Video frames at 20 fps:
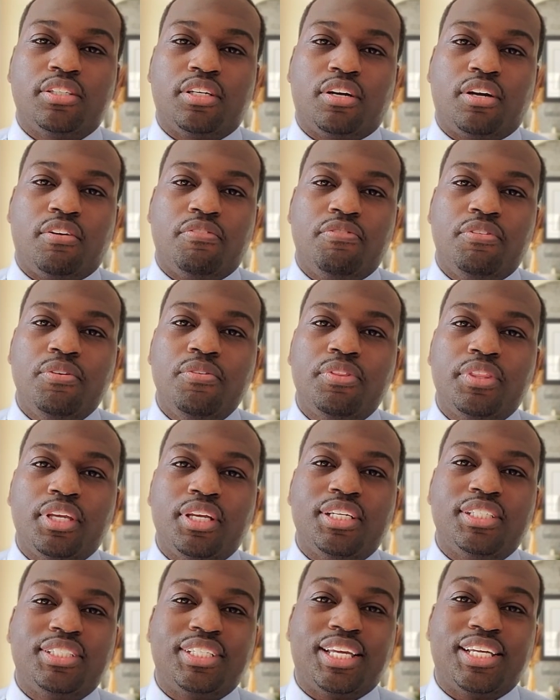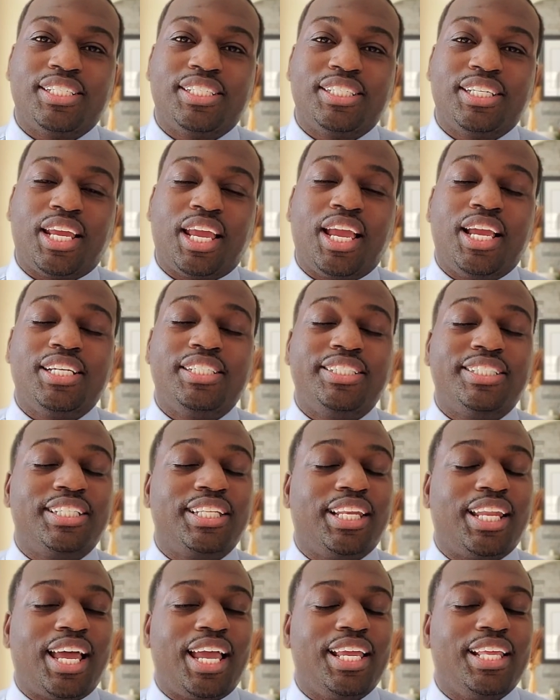or a few things that change
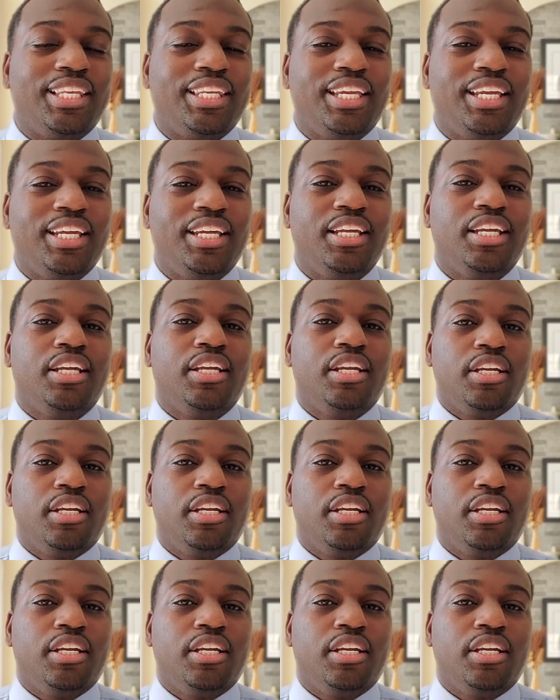slightly